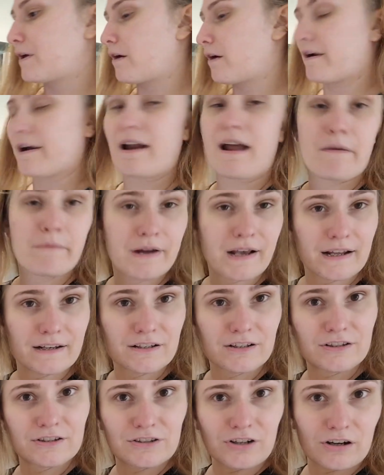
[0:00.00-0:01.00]
all right, I want to get
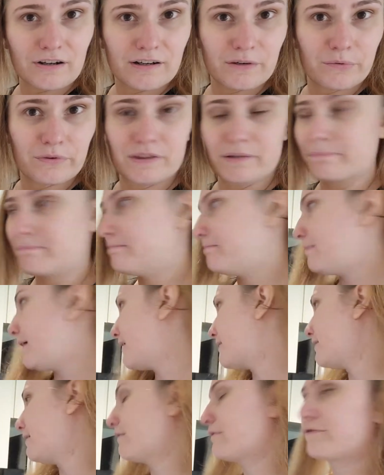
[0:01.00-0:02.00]
started with the
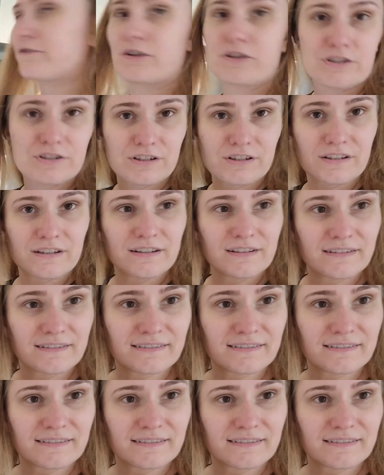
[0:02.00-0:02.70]
baking first.